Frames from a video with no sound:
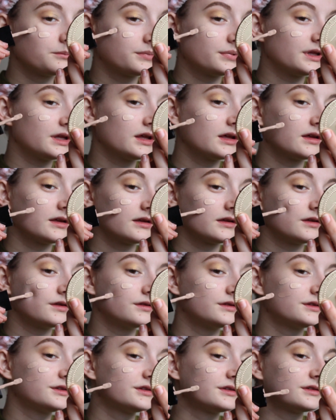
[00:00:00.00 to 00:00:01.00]

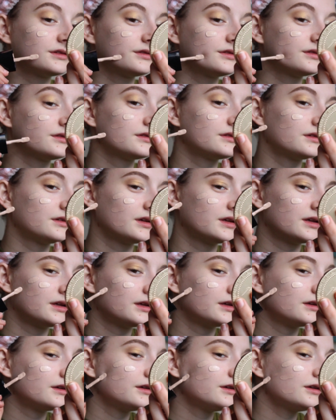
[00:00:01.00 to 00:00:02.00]
because
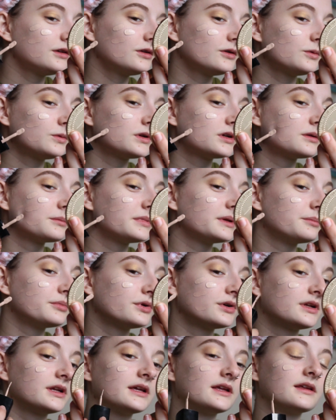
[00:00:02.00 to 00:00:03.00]
you don't want to be
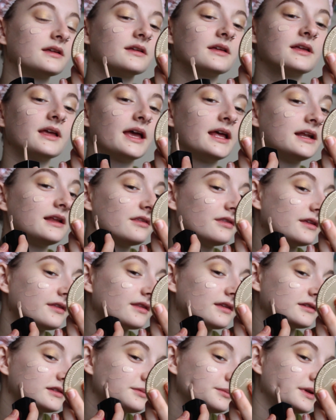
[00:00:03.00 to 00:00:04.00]
putting
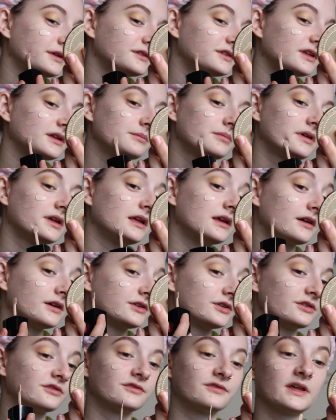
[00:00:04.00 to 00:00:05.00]
anything that smells like paint
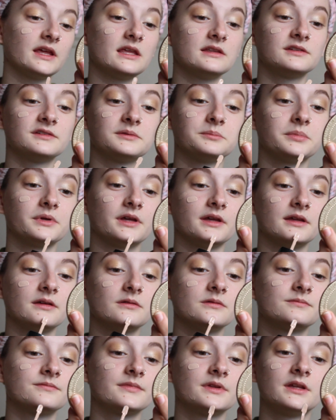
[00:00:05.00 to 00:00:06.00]
on your face,
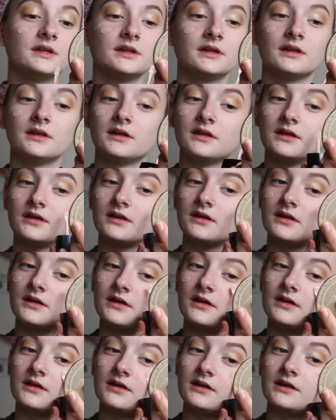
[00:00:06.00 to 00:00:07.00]
but
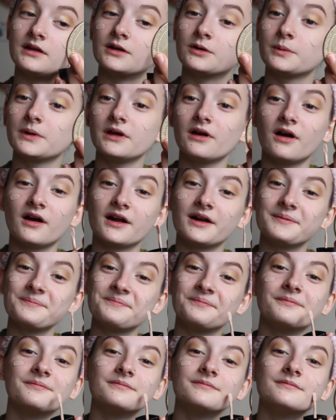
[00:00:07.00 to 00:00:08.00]
here we are,
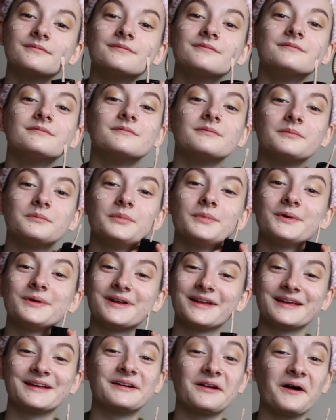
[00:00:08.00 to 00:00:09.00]

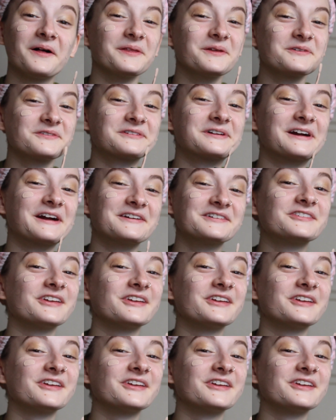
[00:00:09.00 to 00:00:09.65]
putting it all over our